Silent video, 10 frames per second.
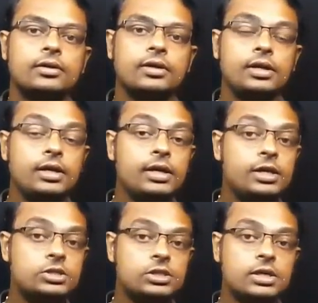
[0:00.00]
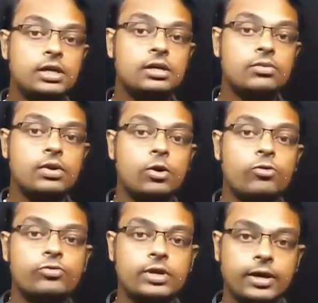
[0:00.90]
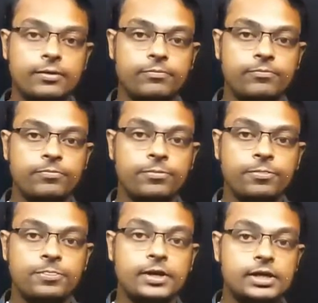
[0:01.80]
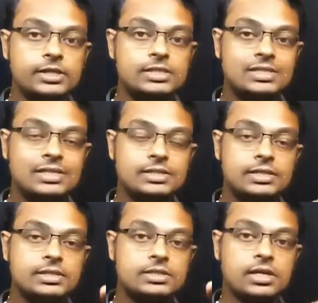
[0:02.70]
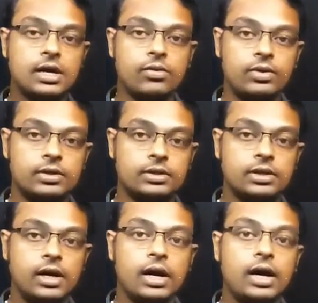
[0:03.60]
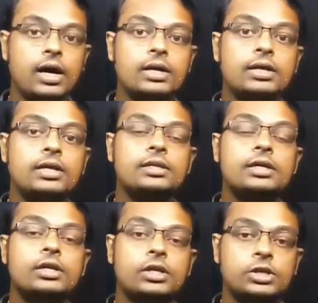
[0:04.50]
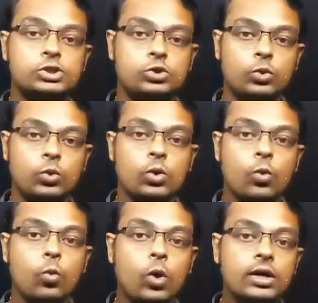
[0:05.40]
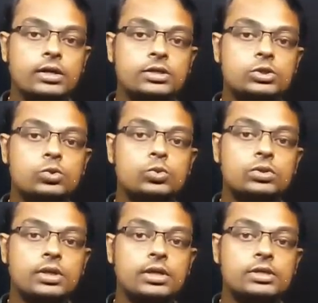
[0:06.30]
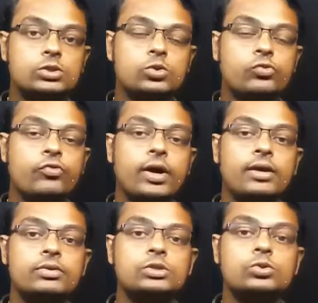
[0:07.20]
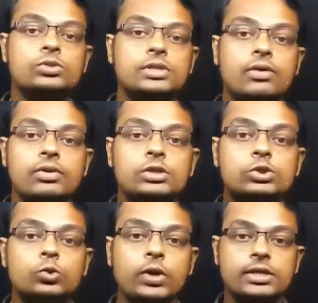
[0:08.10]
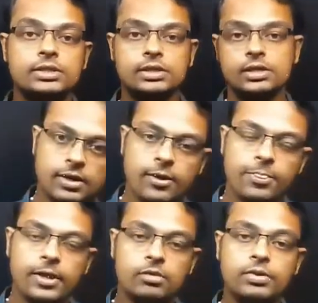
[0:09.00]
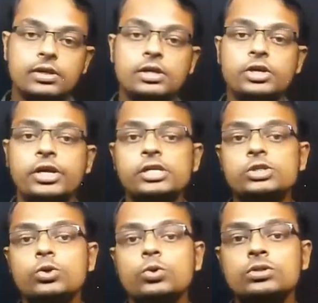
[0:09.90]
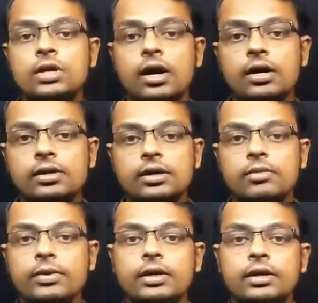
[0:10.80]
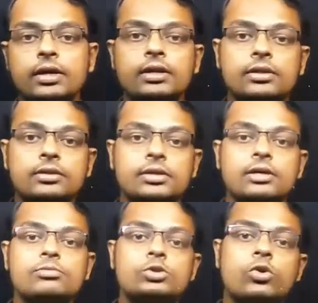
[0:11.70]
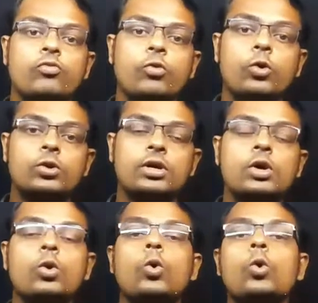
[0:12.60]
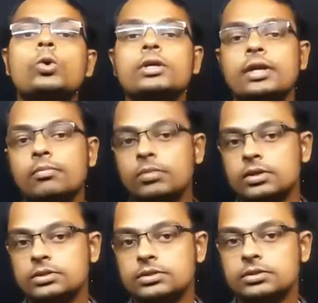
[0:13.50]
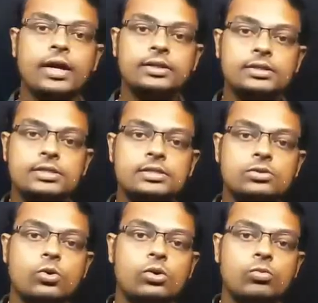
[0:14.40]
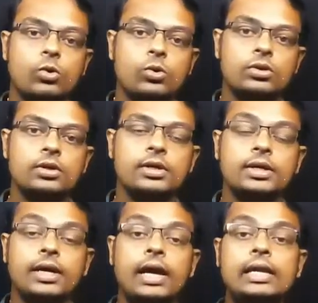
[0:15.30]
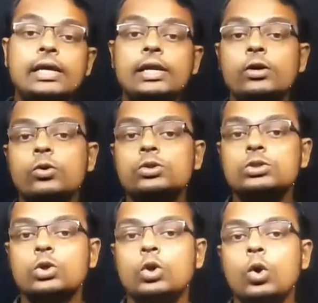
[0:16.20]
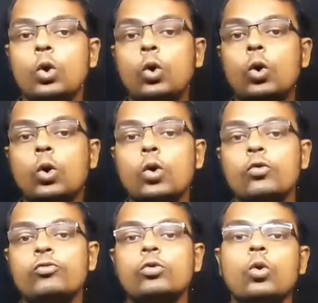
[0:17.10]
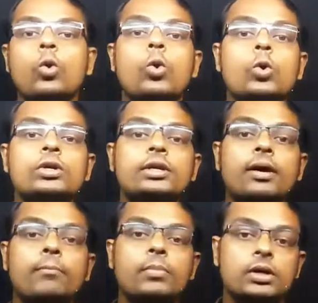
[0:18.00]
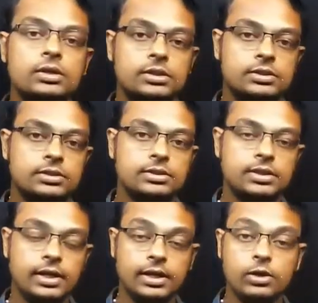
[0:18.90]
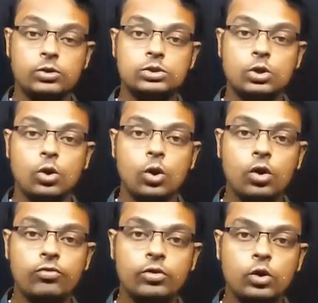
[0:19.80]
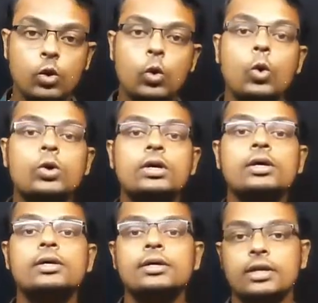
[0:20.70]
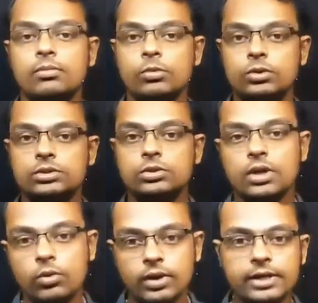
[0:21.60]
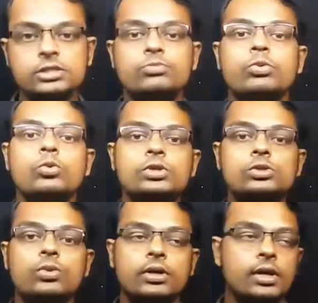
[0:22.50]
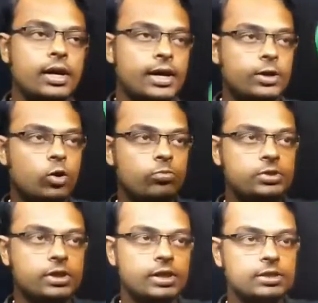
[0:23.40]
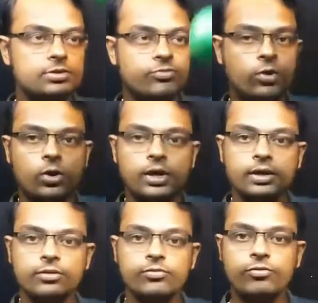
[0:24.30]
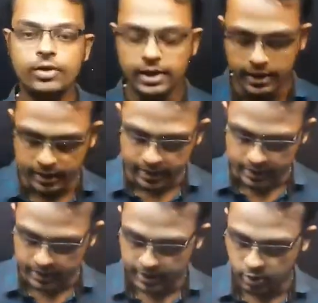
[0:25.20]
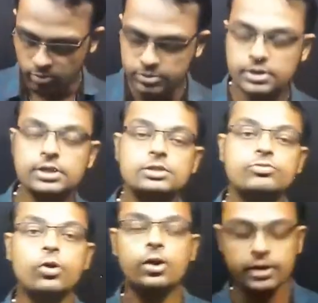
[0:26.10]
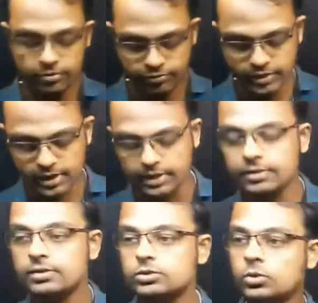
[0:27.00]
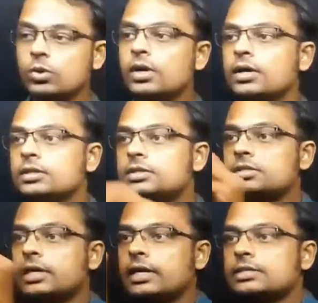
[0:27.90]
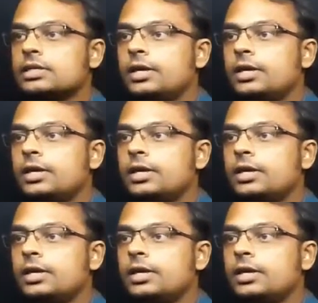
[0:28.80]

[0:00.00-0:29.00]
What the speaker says: in each interval of time, the distances traveled are in the ratio 1 is to, 3 is to, 5 is to, 7 is to, etc. That means the ratios are coming in terms of what? Odd numbers. This is called what? Galileo's law of odd numbers. Galileo's law of odd numbers. So now let's prove this one. An object is falling freely. An object is falling freely. So this is the case.